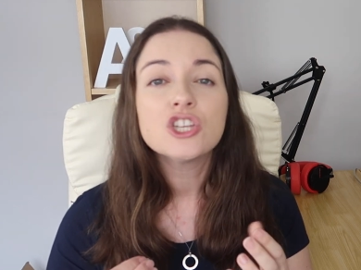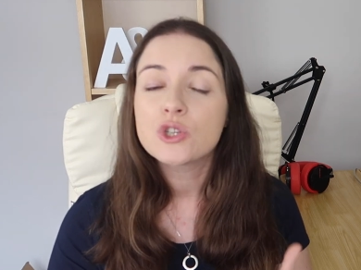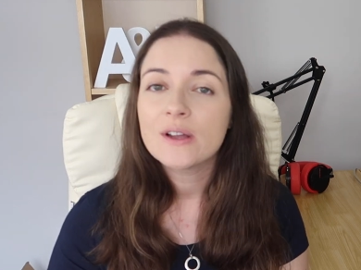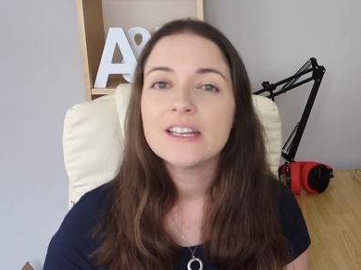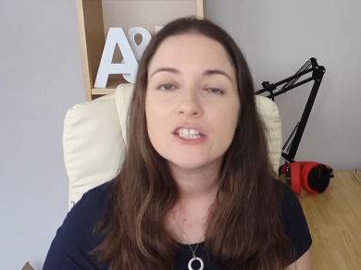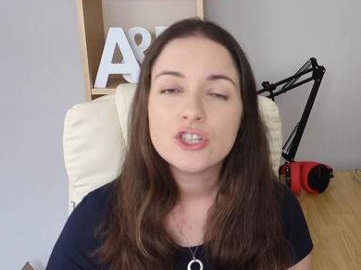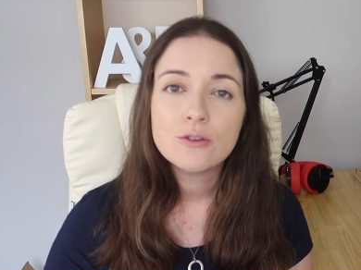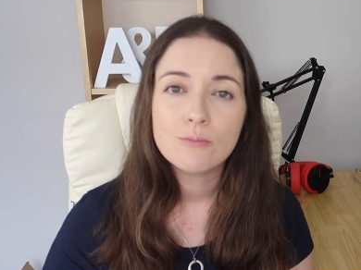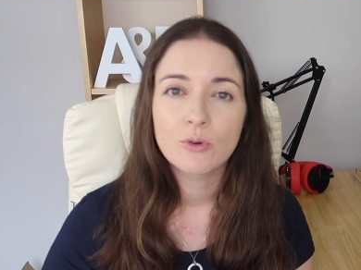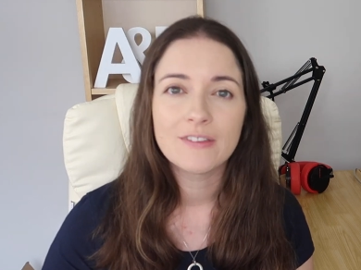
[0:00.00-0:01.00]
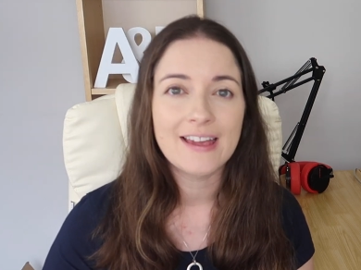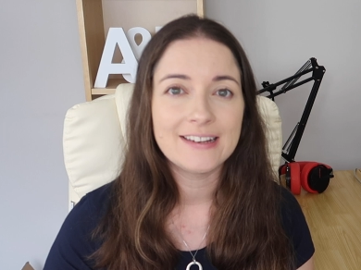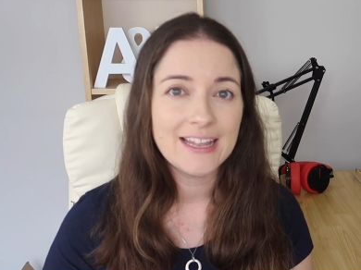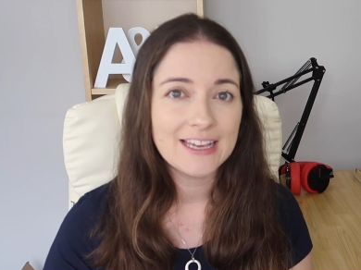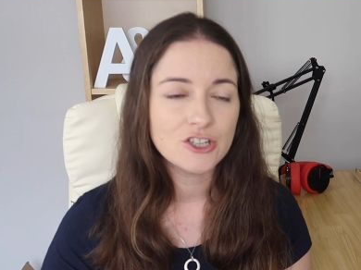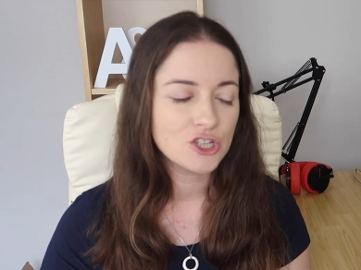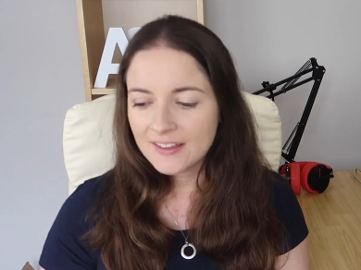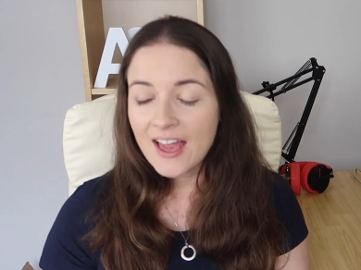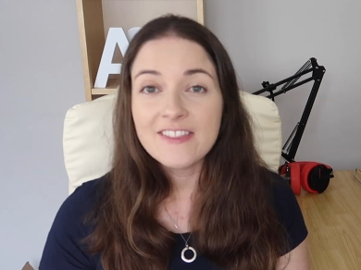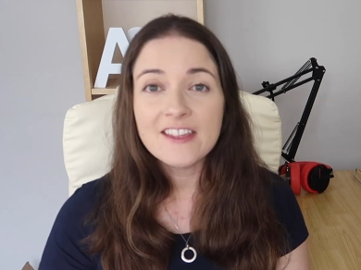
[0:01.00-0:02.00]
So I need to do more in that niche.
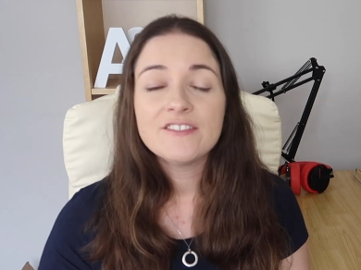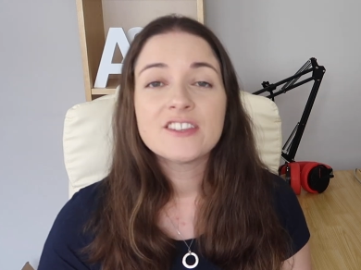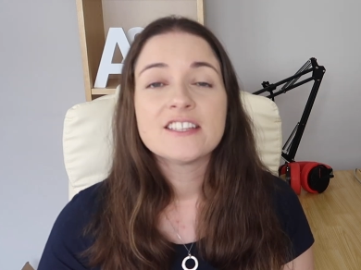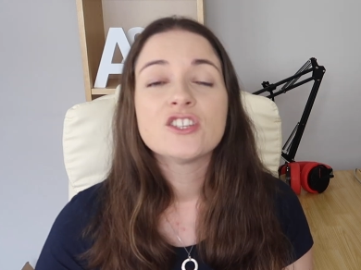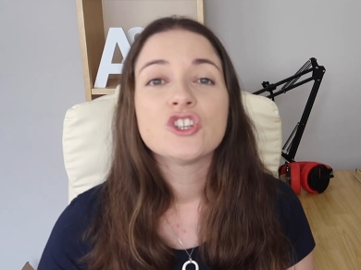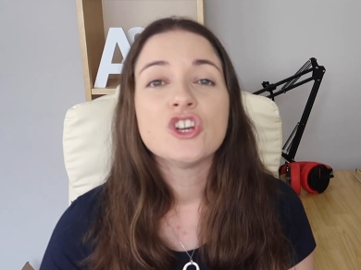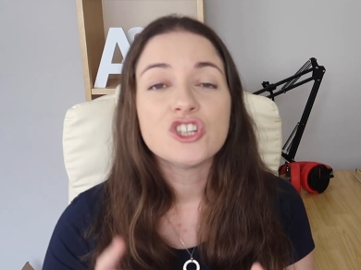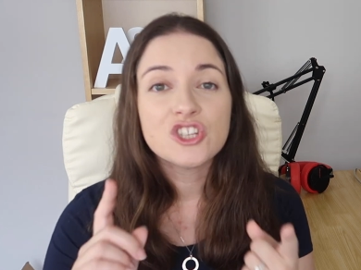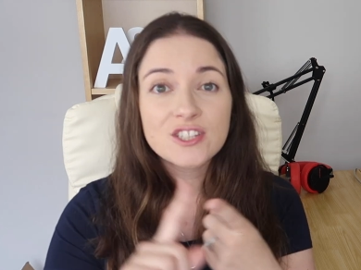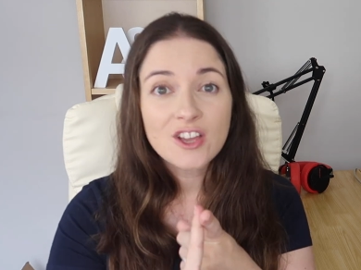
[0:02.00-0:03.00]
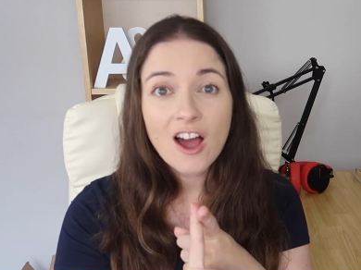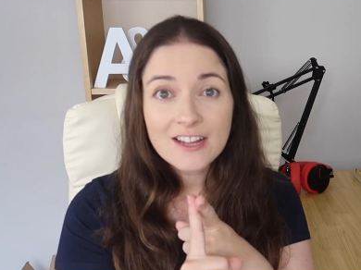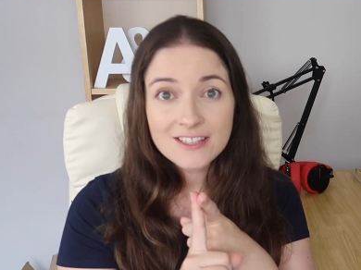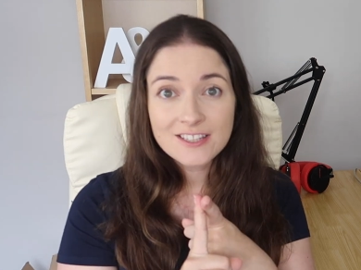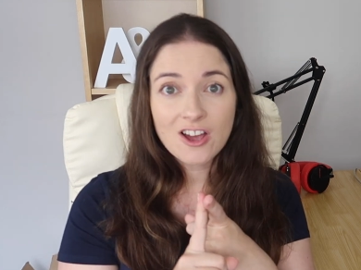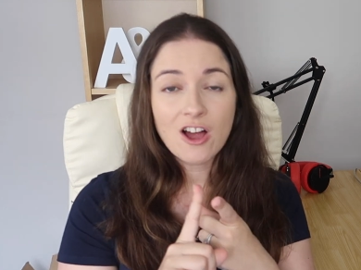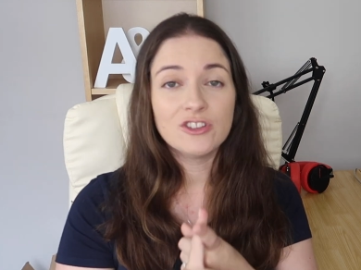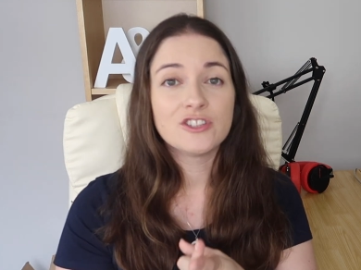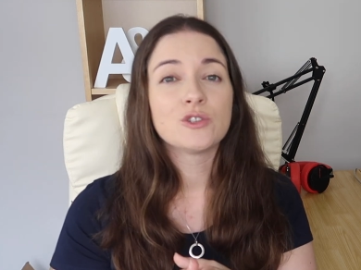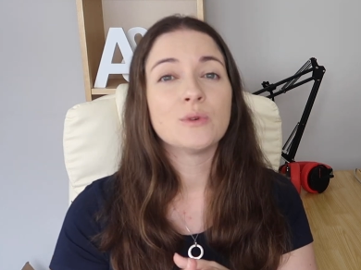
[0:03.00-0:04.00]
And then if there's a certain design style
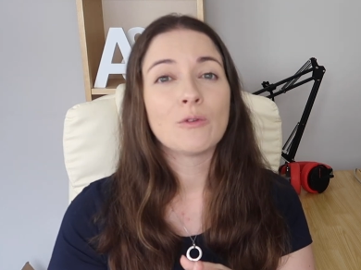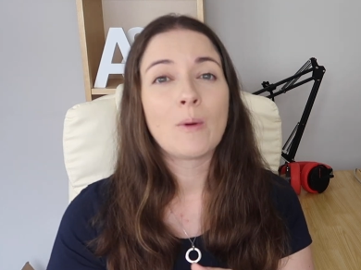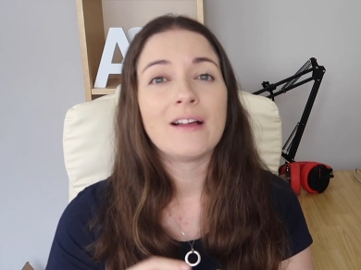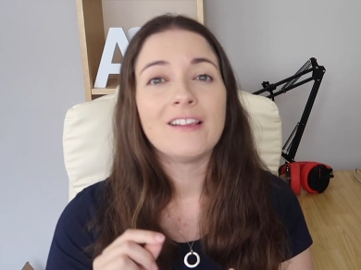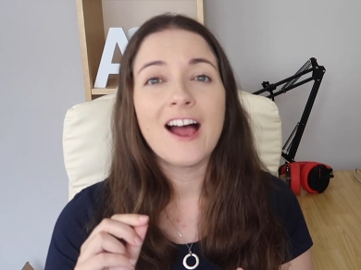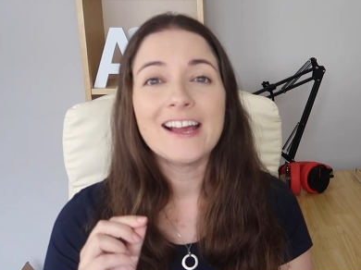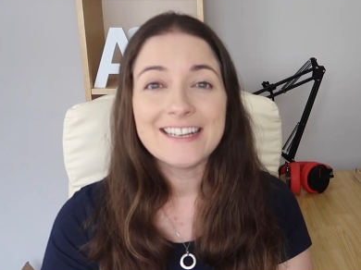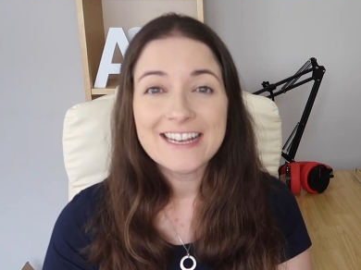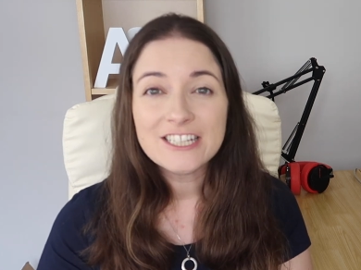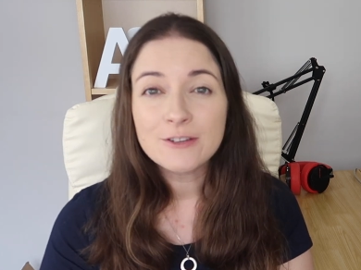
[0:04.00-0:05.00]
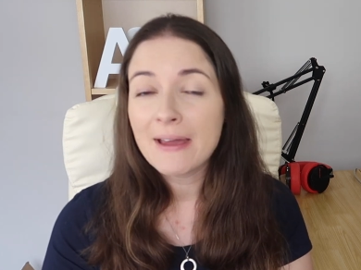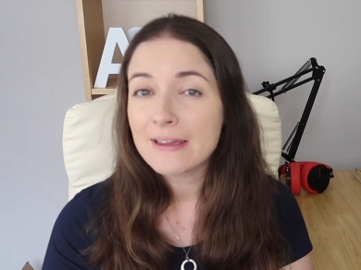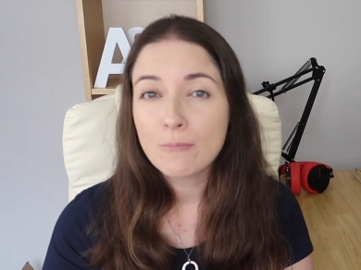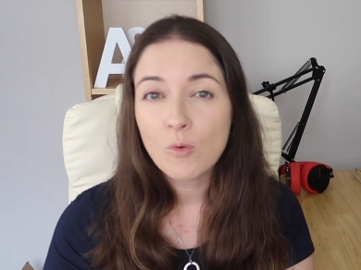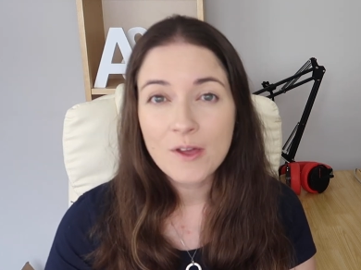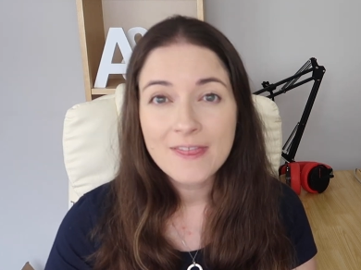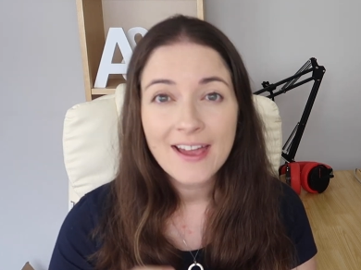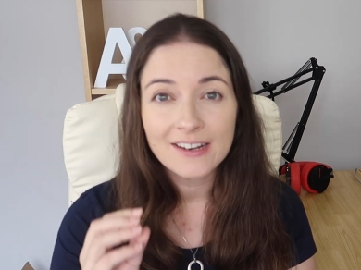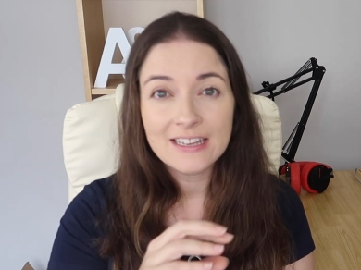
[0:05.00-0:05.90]
that's doing well, I need to make more of that